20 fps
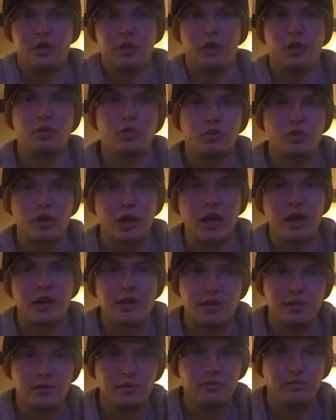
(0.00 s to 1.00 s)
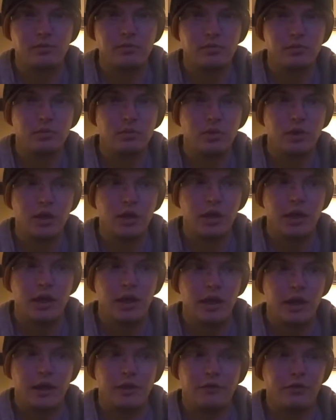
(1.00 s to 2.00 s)
Don't try to,
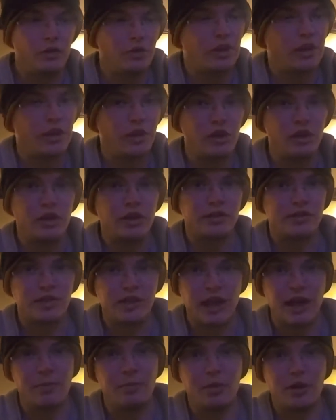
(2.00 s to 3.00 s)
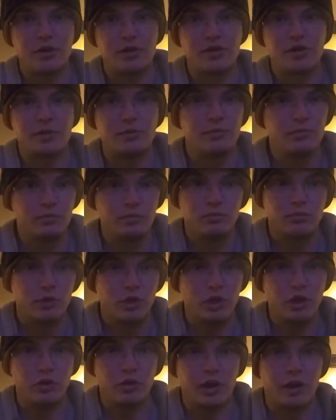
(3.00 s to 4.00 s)
if you think you can sky bust them,
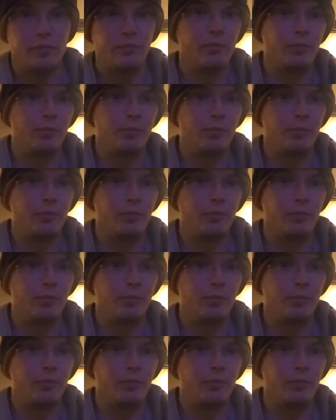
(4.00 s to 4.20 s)
do it.